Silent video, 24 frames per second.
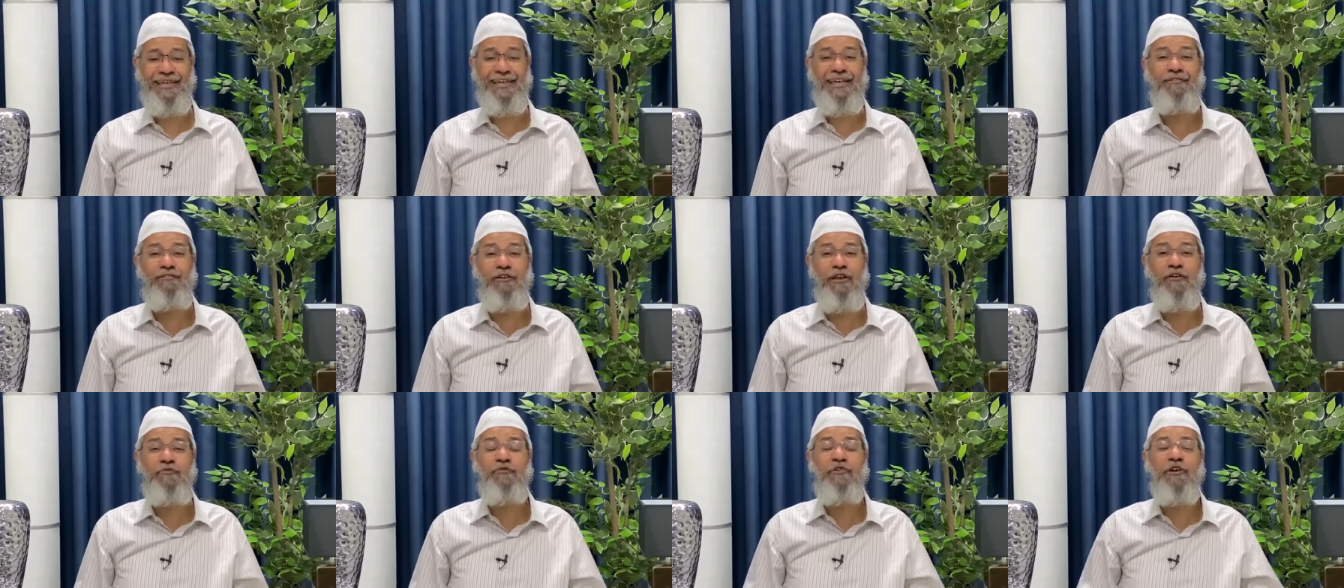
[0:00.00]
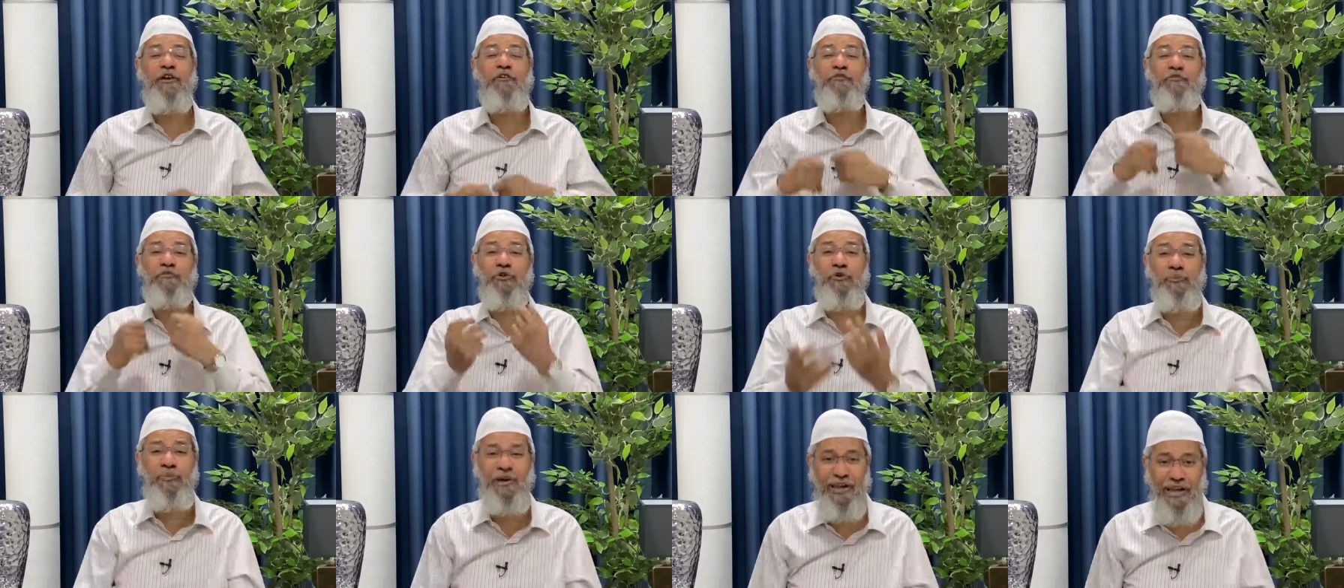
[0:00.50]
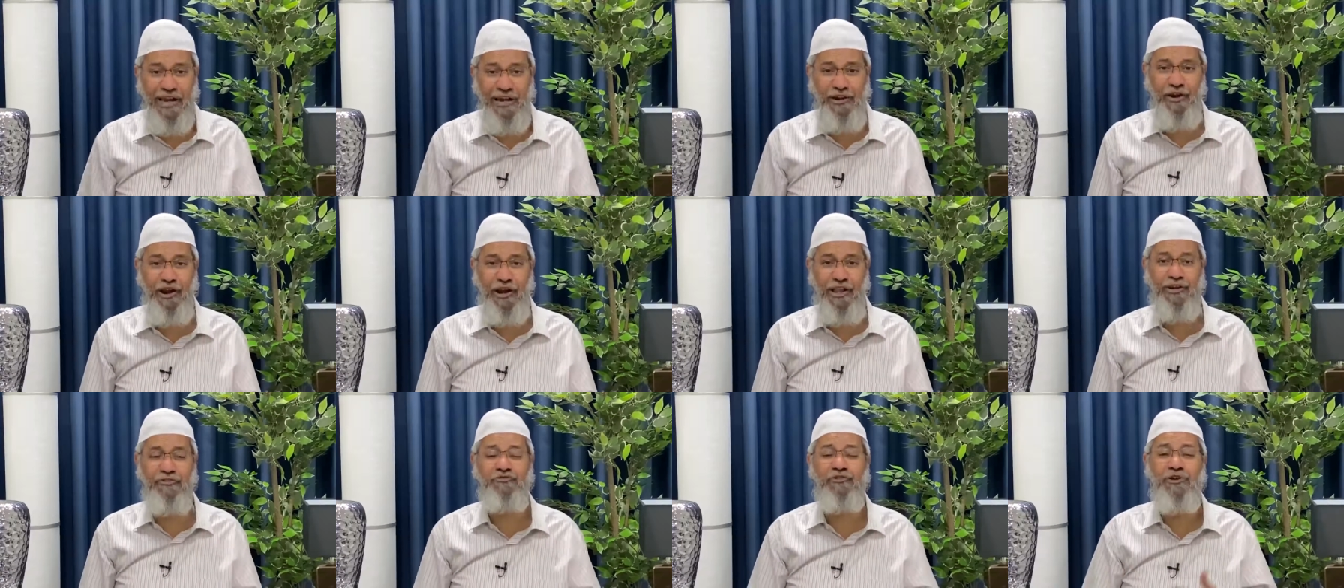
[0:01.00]
Even if you give two million
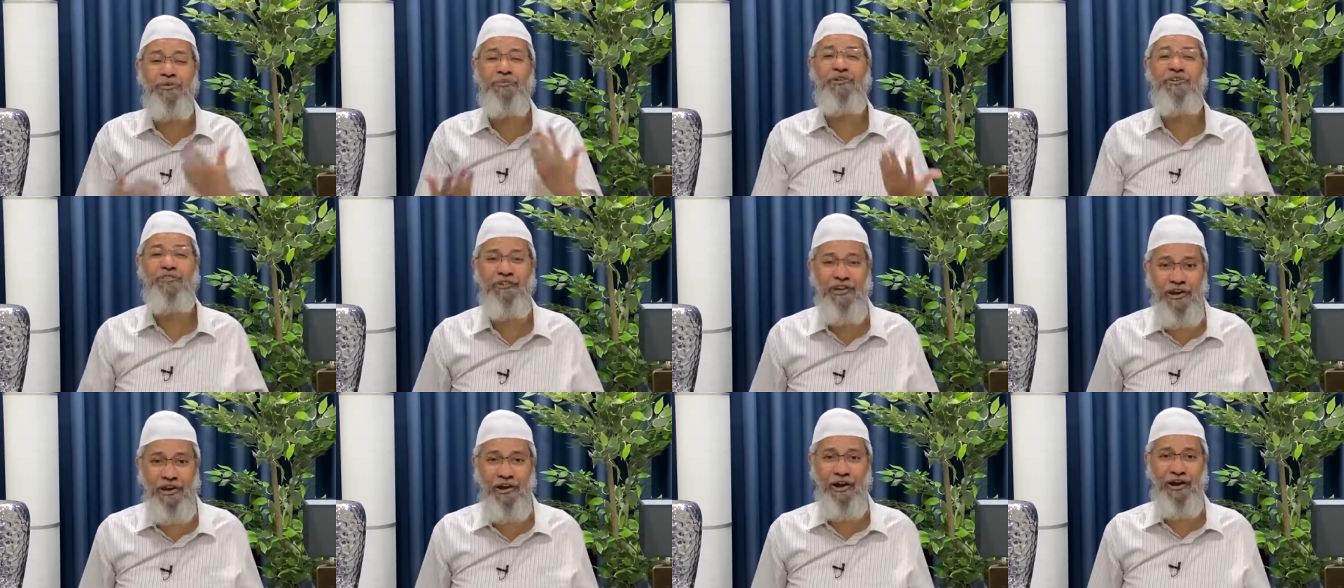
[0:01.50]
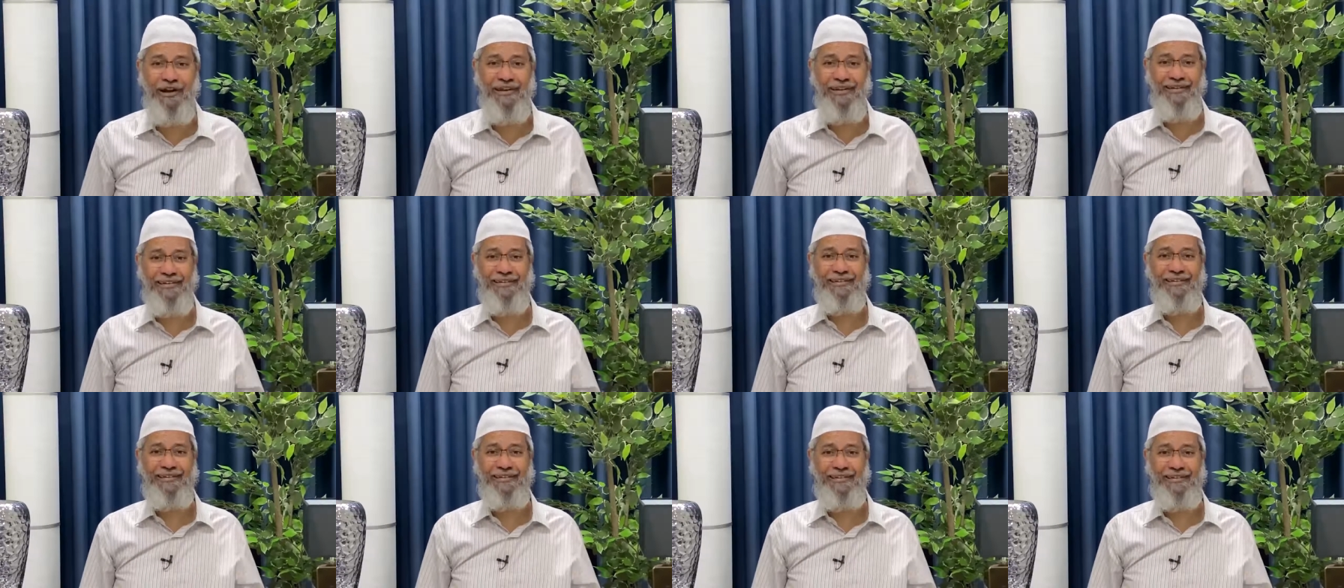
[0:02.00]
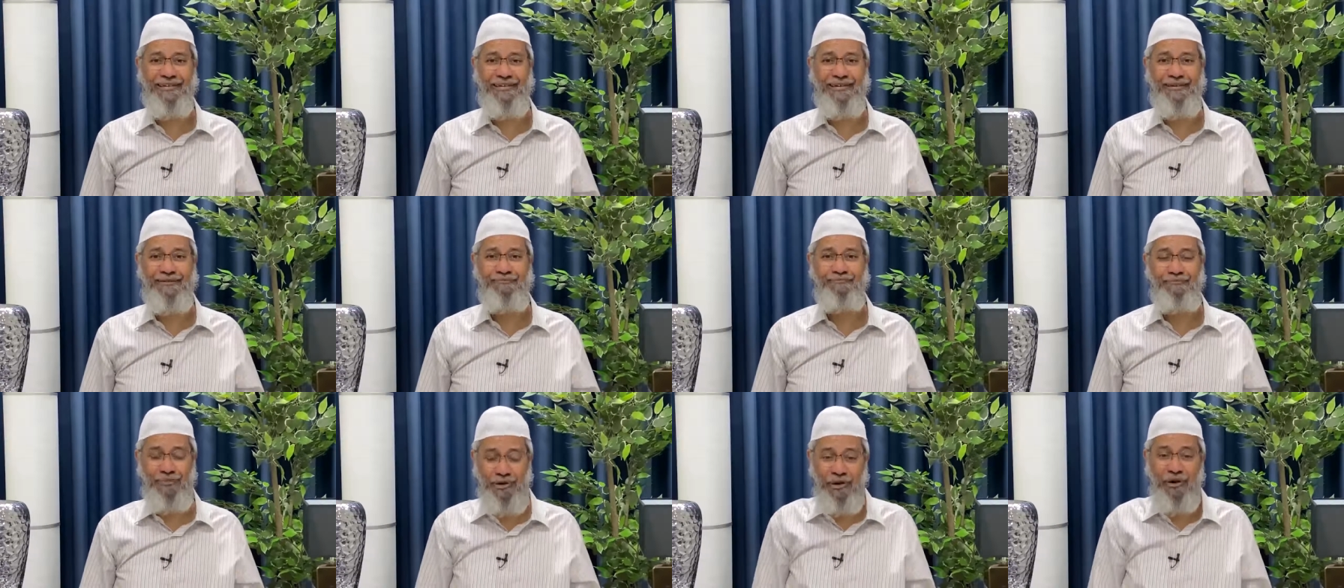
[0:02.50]
dollars to him, he will not.
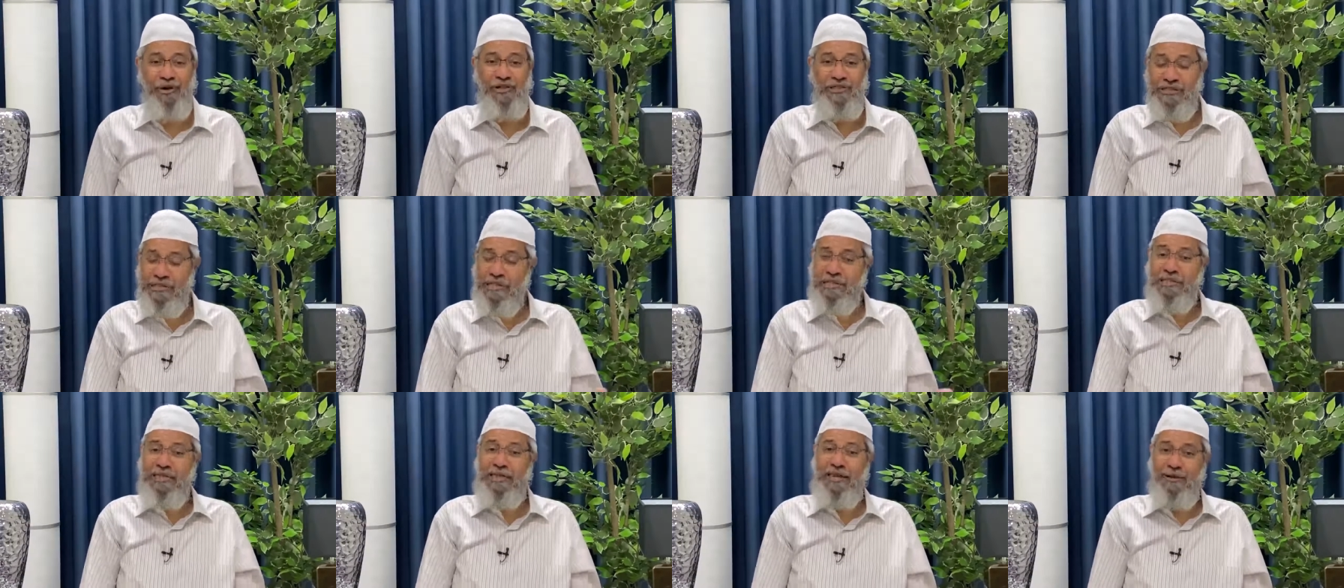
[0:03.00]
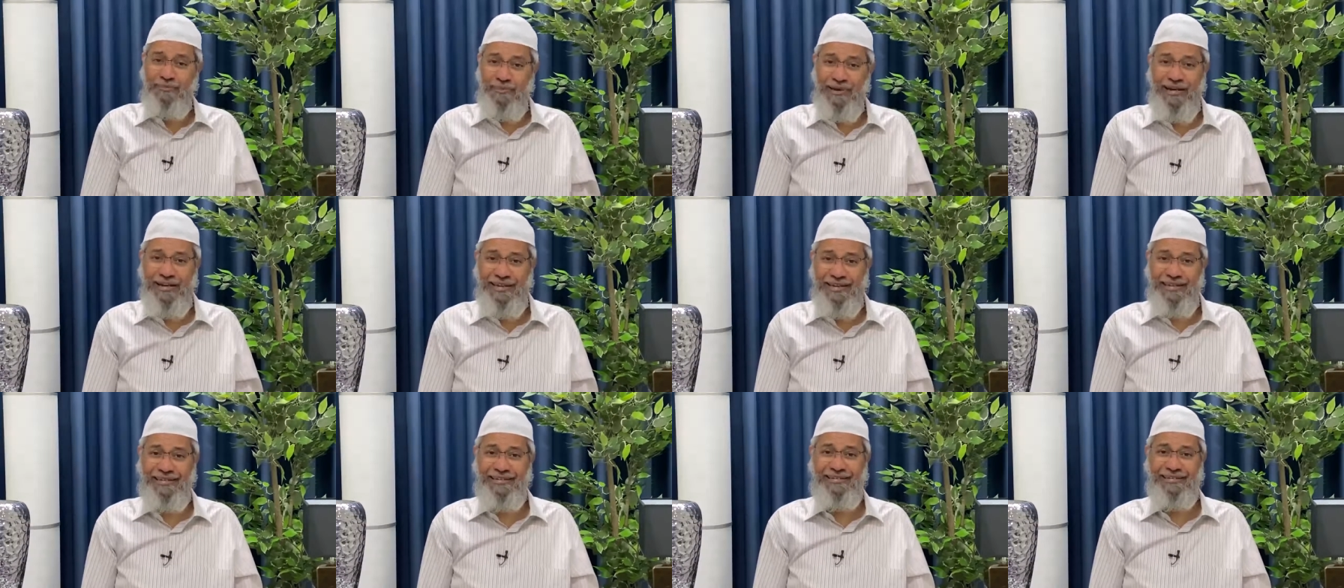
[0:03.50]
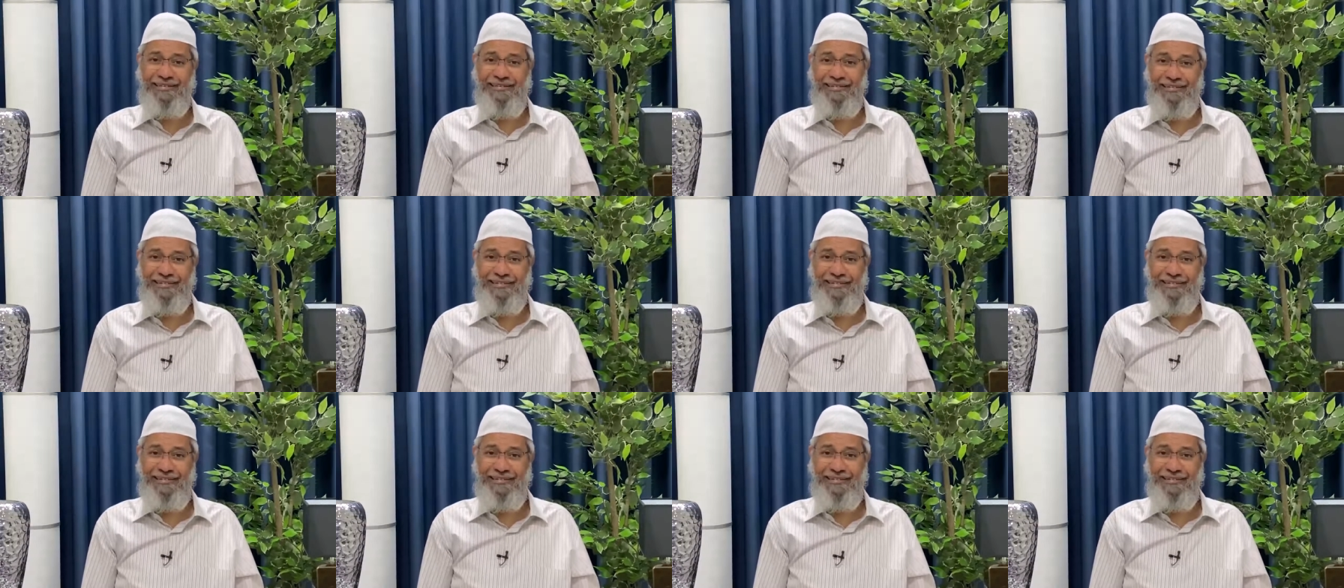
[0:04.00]
Because he's a celebrity.